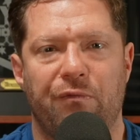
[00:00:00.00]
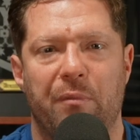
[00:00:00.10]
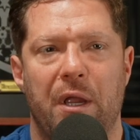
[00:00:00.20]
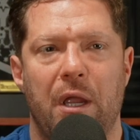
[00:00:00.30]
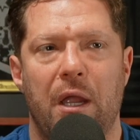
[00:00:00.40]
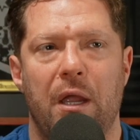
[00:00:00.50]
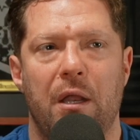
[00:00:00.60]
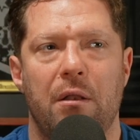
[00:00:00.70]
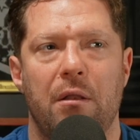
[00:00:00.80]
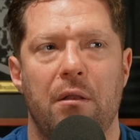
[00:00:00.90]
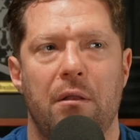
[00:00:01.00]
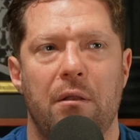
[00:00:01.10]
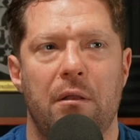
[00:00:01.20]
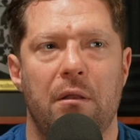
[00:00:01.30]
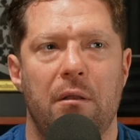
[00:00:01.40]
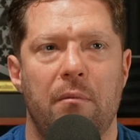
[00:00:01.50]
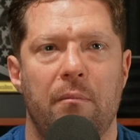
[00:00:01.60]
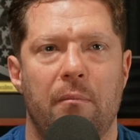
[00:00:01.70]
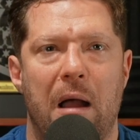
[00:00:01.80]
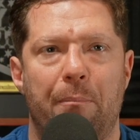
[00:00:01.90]
for me. And
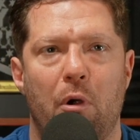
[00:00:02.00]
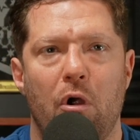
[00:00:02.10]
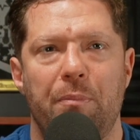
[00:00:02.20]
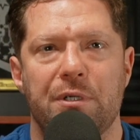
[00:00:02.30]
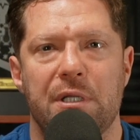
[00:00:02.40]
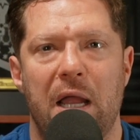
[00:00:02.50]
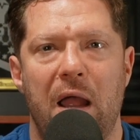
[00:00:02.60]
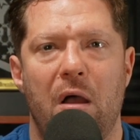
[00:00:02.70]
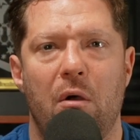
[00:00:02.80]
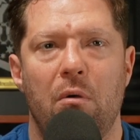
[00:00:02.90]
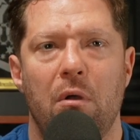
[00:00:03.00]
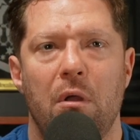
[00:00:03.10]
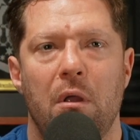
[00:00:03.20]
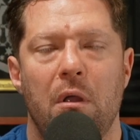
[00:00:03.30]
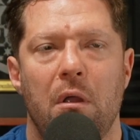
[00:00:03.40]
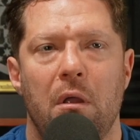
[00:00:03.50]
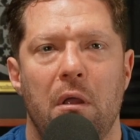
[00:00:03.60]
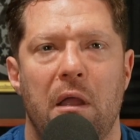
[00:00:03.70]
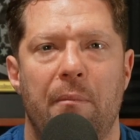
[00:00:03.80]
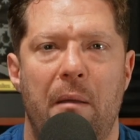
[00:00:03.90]
my purpose now
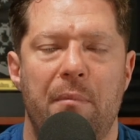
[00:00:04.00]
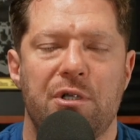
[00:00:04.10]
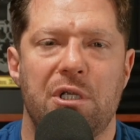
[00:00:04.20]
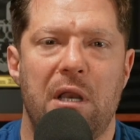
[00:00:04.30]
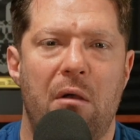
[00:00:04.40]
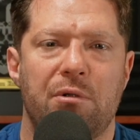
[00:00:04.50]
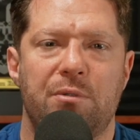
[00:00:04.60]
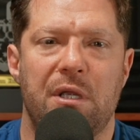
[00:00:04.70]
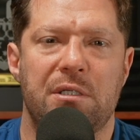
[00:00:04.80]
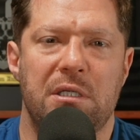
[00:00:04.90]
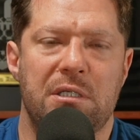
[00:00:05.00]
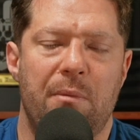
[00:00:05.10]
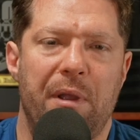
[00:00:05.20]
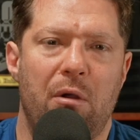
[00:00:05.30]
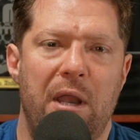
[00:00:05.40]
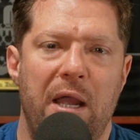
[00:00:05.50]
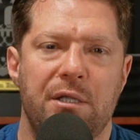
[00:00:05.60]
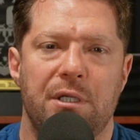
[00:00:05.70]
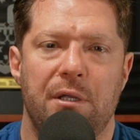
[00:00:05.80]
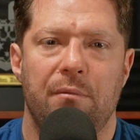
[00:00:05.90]
and my mission now is I'm big on
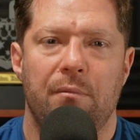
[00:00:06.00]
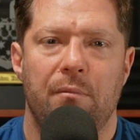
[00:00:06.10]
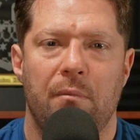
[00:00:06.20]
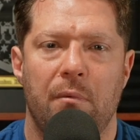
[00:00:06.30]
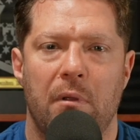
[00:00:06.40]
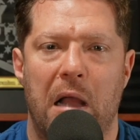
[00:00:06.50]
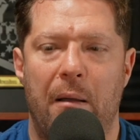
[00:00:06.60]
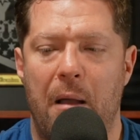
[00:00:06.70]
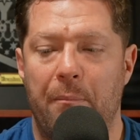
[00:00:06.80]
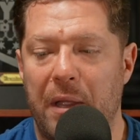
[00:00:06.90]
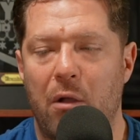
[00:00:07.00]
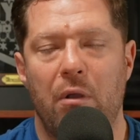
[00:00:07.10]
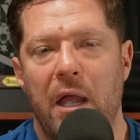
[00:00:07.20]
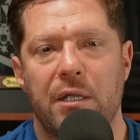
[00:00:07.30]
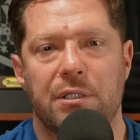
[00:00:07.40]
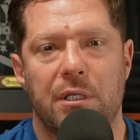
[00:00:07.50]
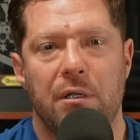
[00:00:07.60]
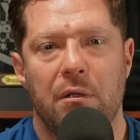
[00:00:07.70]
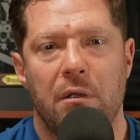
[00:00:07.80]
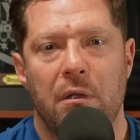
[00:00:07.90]
legacy. I'm big on legacy.
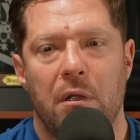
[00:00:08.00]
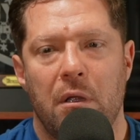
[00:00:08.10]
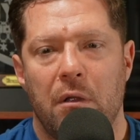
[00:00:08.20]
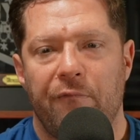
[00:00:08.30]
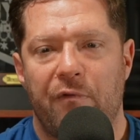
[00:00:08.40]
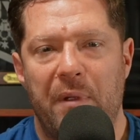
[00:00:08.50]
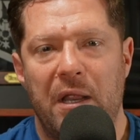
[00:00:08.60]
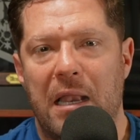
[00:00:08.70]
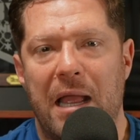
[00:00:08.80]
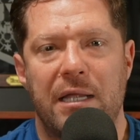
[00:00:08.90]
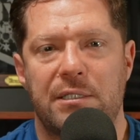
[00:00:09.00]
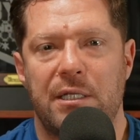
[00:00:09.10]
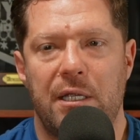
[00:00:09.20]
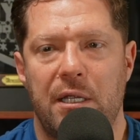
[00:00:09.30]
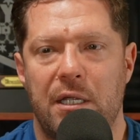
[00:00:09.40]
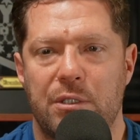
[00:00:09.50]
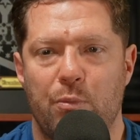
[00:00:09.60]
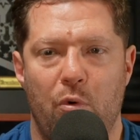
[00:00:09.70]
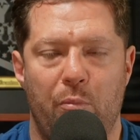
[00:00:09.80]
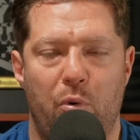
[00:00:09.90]
For me, legacy is
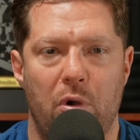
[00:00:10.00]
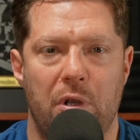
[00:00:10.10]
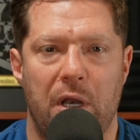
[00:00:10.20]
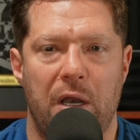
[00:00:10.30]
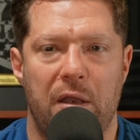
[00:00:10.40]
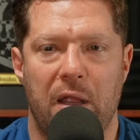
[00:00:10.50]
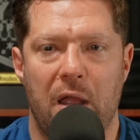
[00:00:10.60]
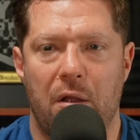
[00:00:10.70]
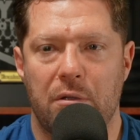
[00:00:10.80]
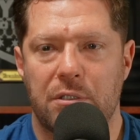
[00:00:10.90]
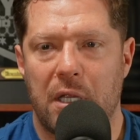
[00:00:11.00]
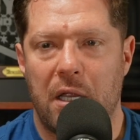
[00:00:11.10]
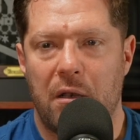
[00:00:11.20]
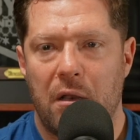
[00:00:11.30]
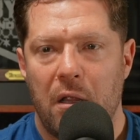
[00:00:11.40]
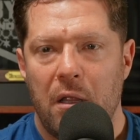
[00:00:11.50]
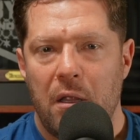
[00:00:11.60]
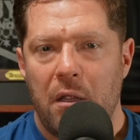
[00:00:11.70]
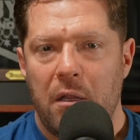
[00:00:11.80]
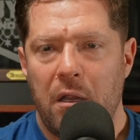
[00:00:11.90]
more important than anything else. And,
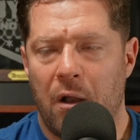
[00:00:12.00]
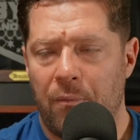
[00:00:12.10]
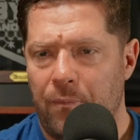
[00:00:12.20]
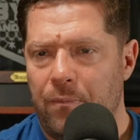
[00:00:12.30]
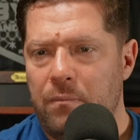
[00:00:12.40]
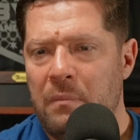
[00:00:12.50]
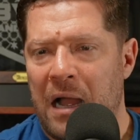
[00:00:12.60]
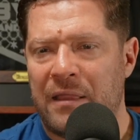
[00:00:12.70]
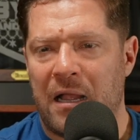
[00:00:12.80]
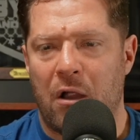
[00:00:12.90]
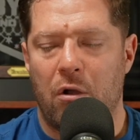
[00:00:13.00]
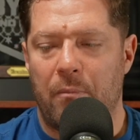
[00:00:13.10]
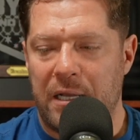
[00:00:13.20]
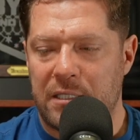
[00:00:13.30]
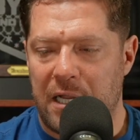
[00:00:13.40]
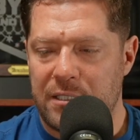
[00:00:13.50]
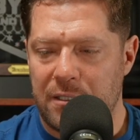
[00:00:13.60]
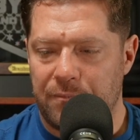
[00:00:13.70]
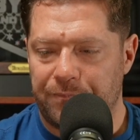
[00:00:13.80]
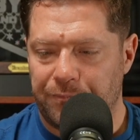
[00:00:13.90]
you know, I think I heard Mike
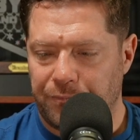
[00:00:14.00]
Tyson